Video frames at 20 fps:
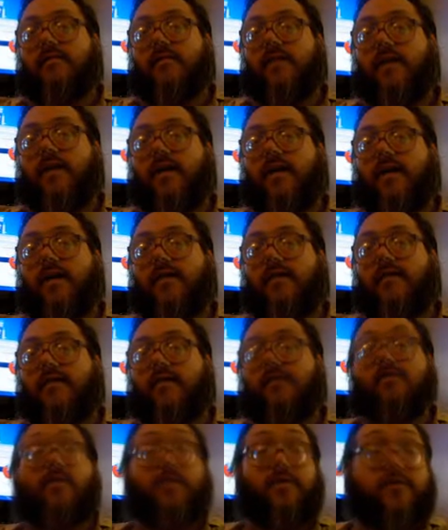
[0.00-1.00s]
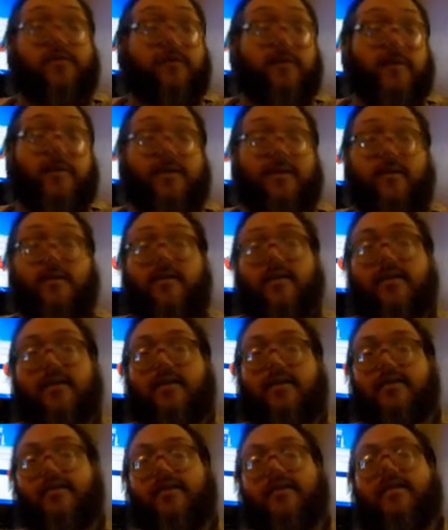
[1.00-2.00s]
Unfortunately, y'all didn't
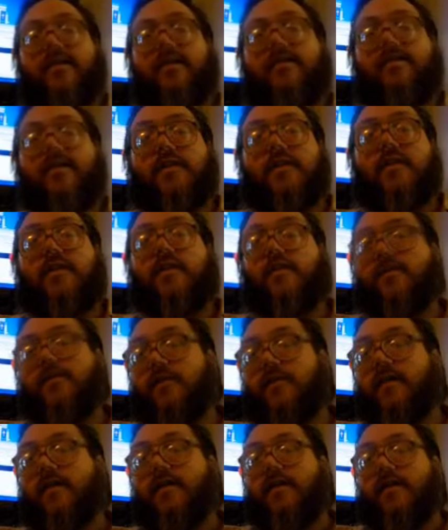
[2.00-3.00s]
get to see that video